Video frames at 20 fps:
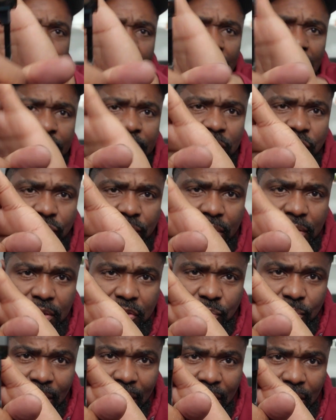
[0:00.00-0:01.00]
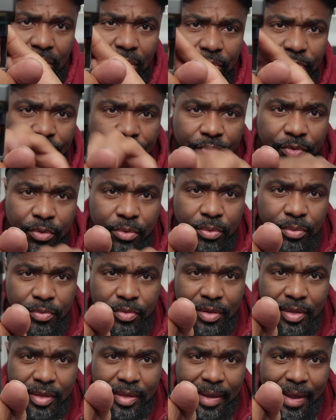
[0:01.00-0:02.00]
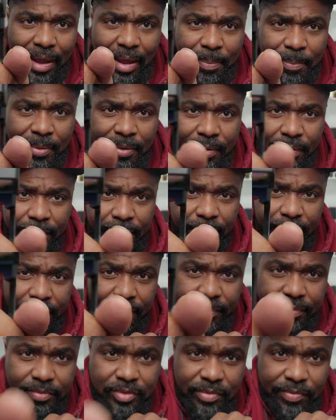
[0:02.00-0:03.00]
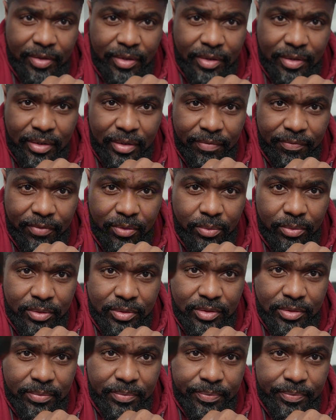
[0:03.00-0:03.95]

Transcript: demonstrate this, when I look through the gap here, let me see if I can get that to focus.